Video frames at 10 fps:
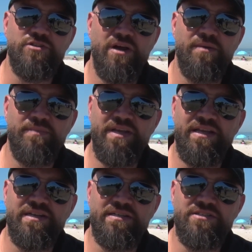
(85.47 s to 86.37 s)
drum
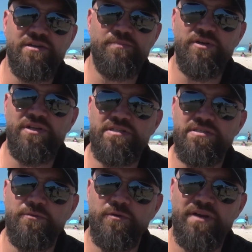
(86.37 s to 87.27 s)
and it's going to put you in
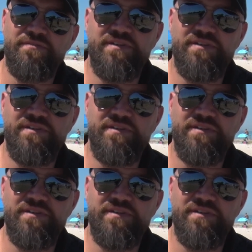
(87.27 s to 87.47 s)
some grief.